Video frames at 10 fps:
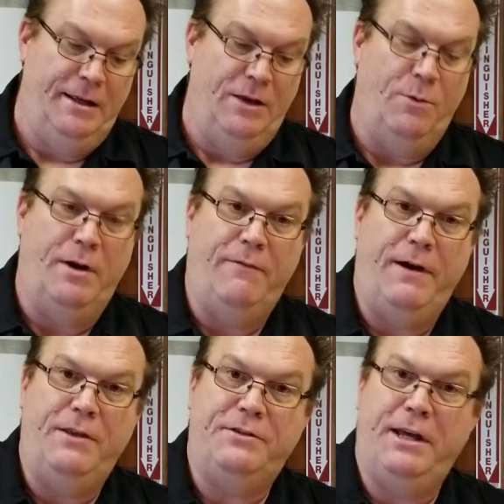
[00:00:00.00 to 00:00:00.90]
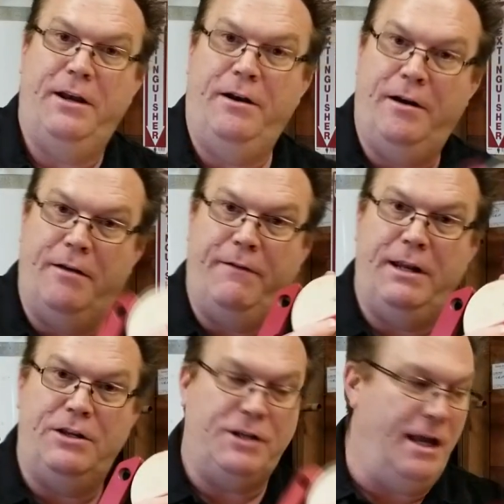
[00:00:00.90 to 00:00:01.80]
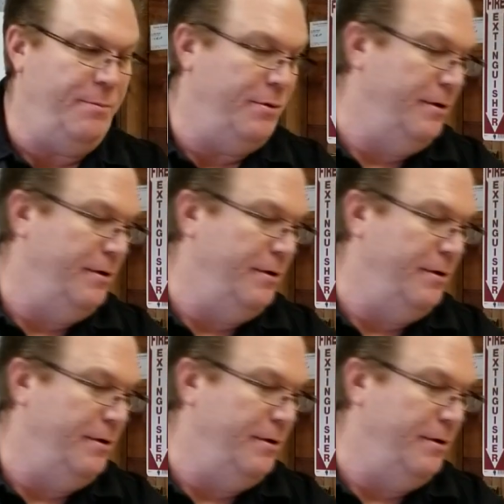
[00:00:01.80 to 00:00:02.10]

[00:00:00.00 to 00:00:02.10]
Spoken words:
Want to find the center of any shape?